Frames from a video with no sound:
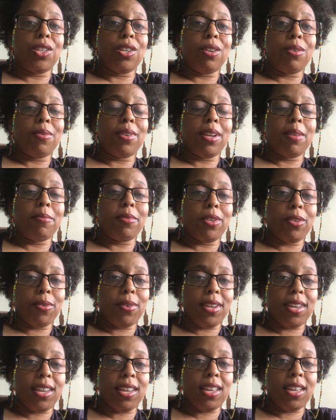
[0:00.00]
you know what I'm
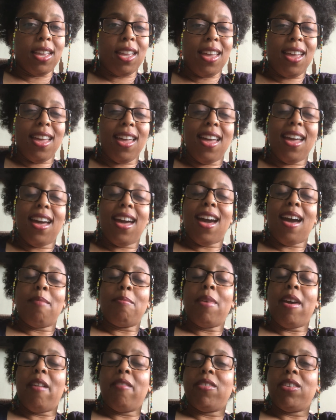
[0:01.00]
doing.
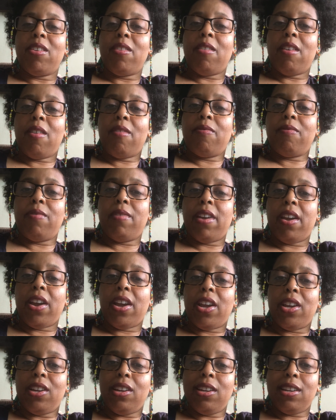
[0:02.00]
I'm having a
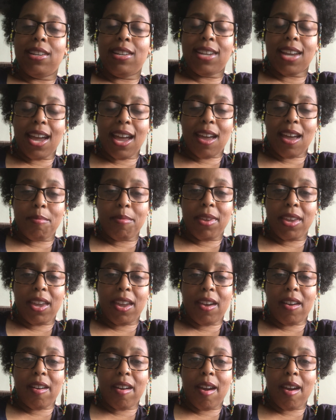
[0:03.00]
very good time here.